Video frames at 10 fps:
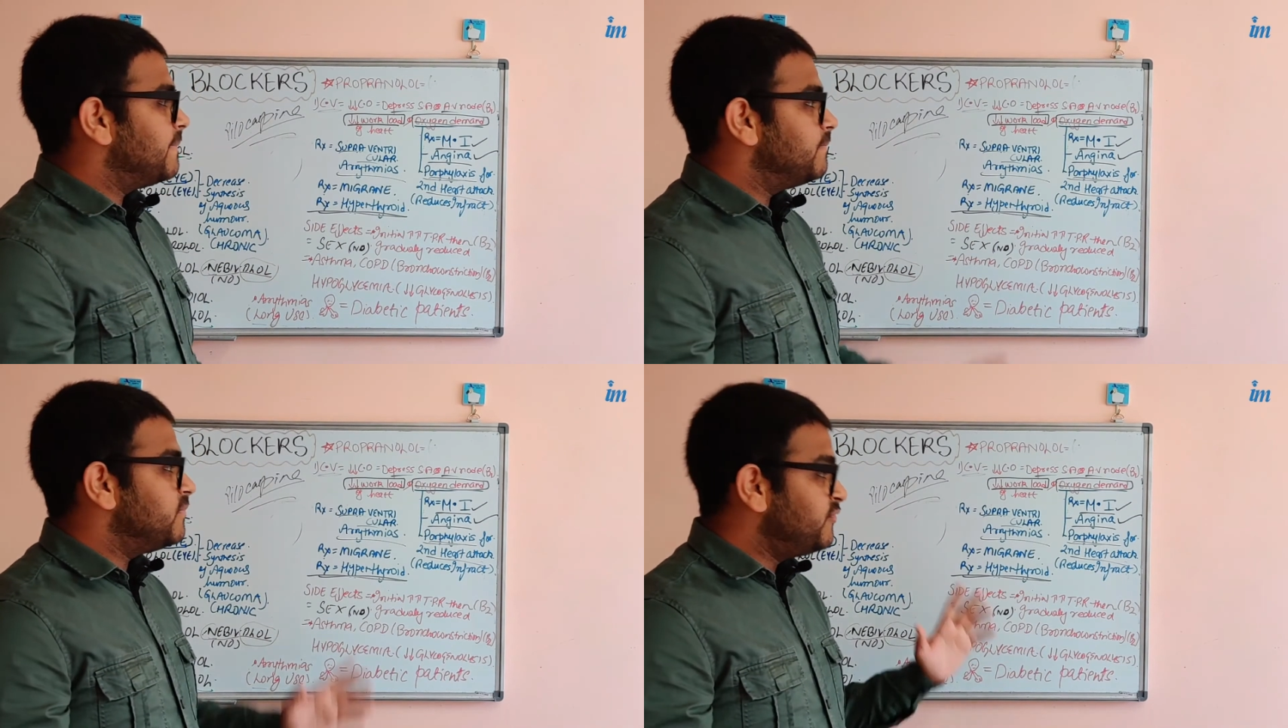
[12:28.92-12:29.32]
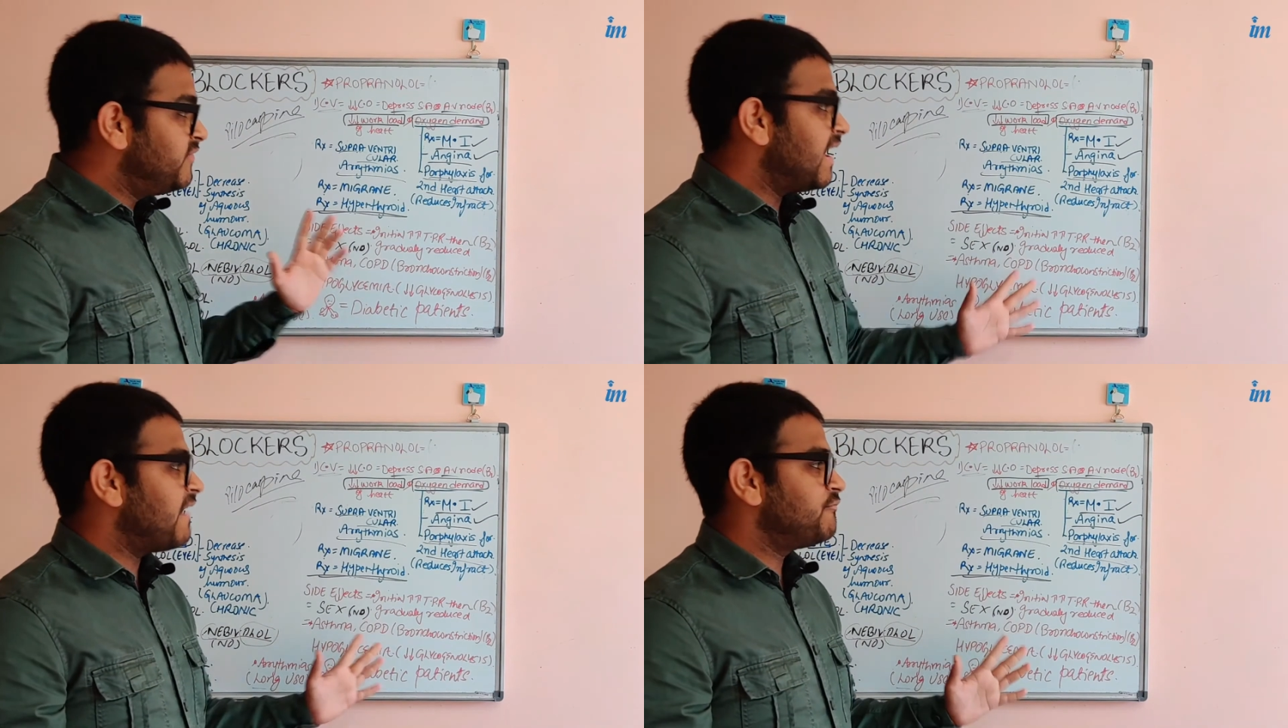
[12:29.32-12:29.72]

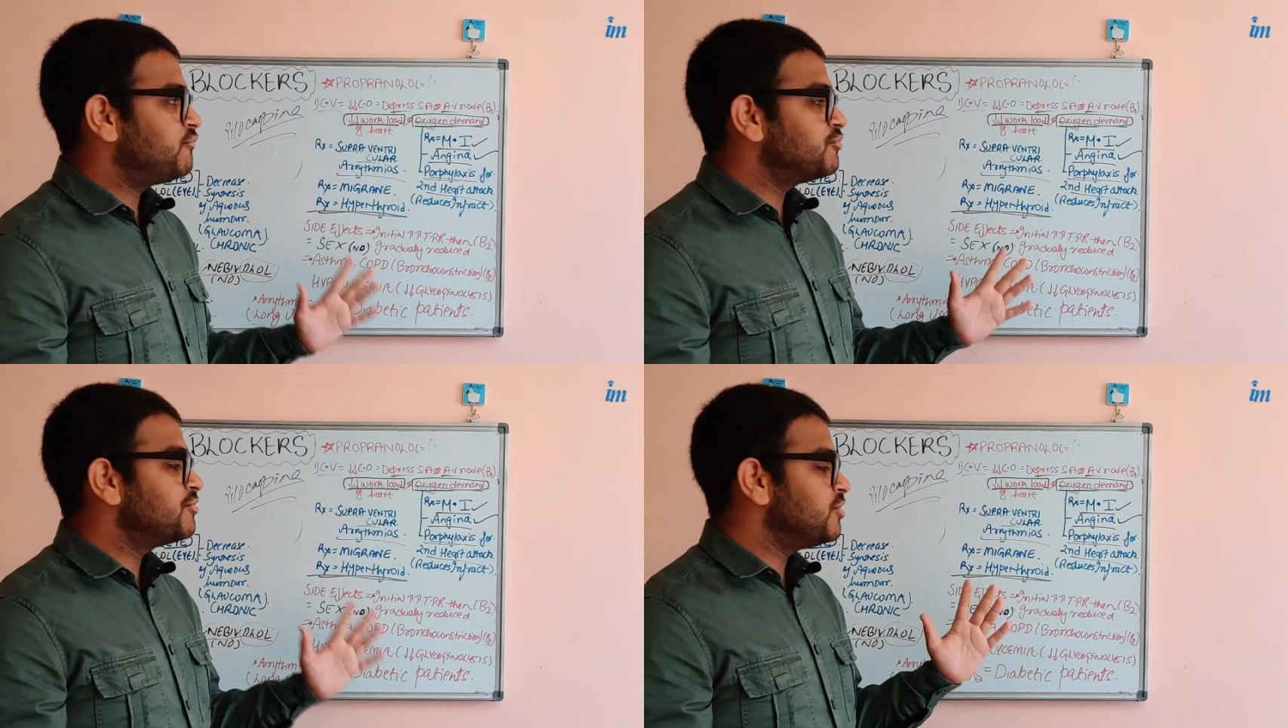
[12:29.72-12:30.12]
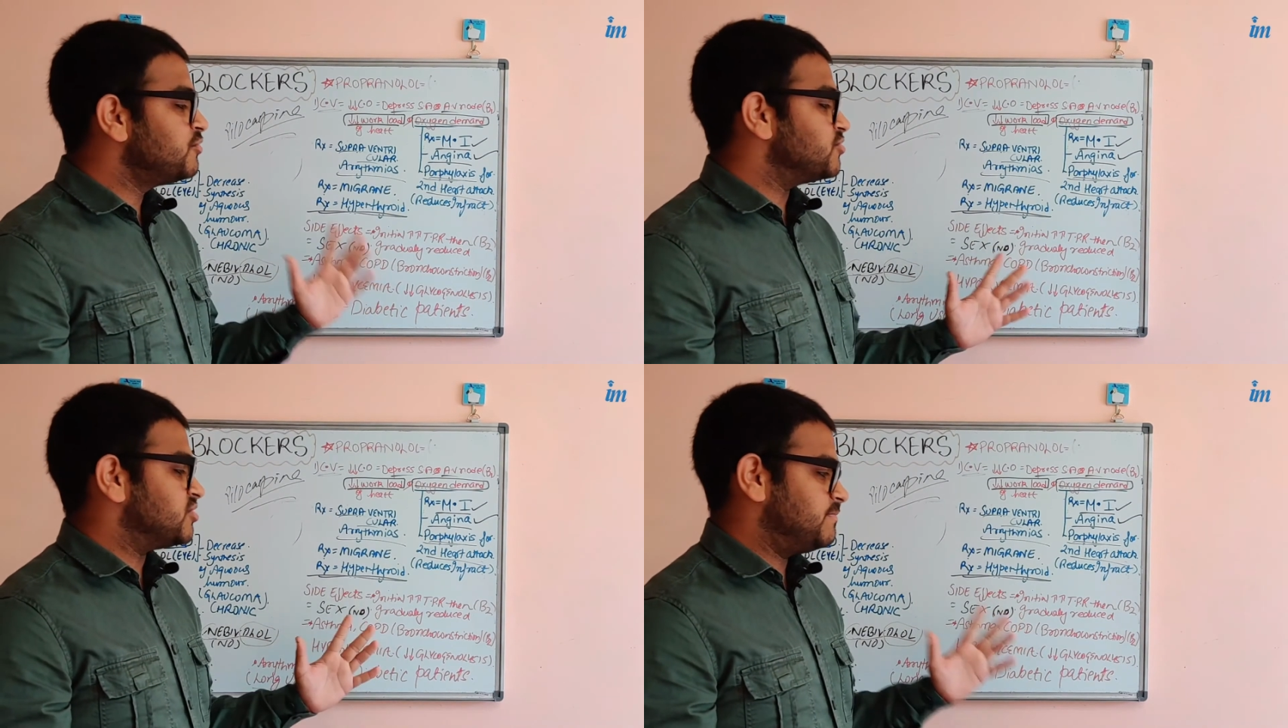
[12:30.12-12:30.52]
We have known the
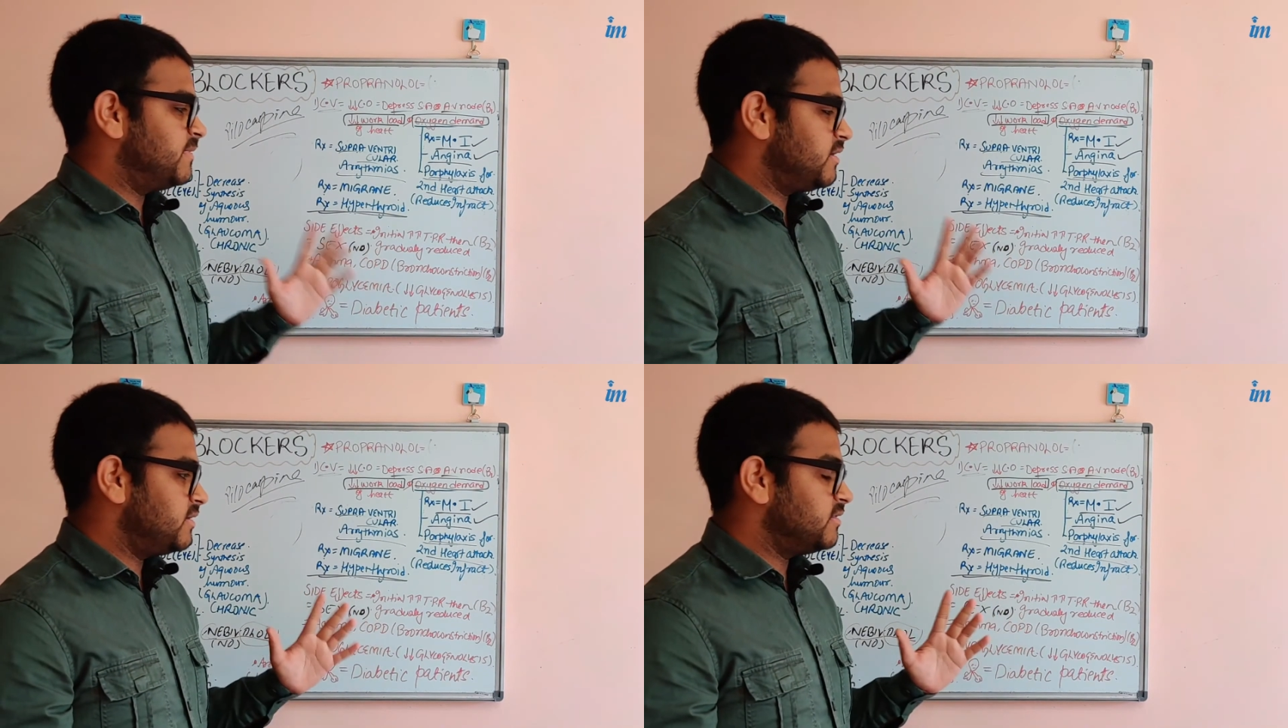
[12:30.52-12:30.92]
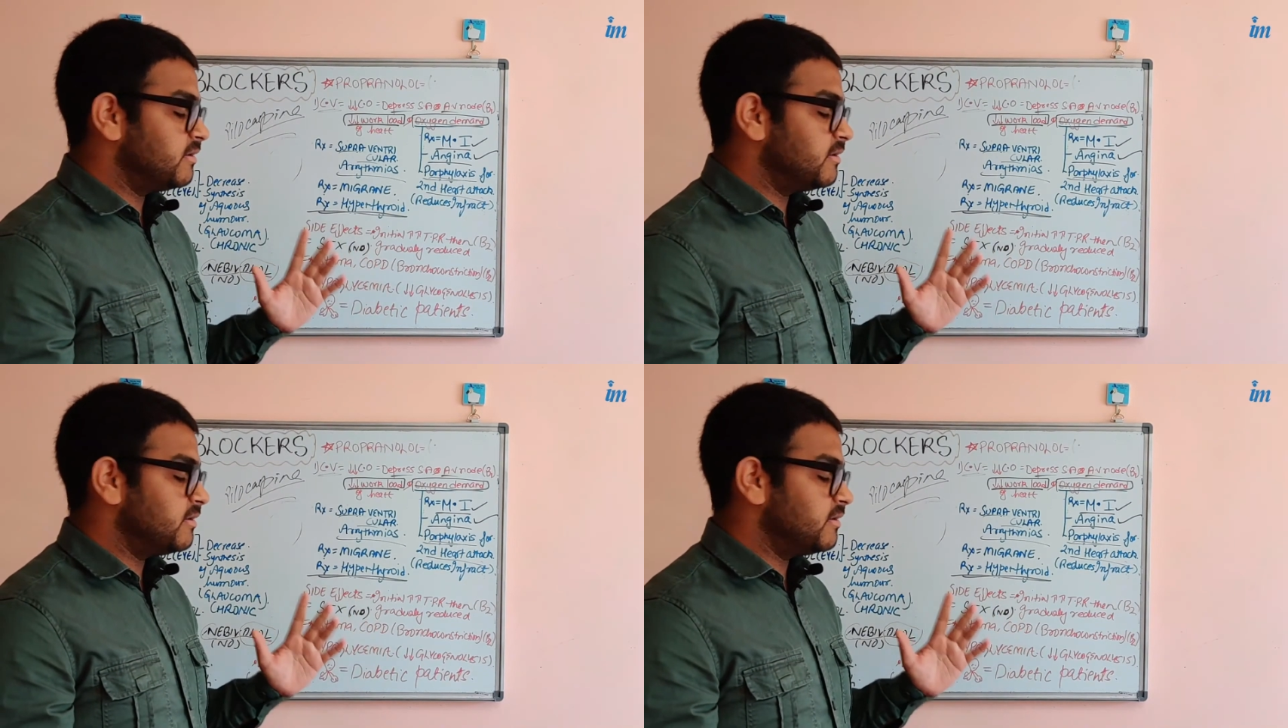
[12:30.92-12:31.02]
use, but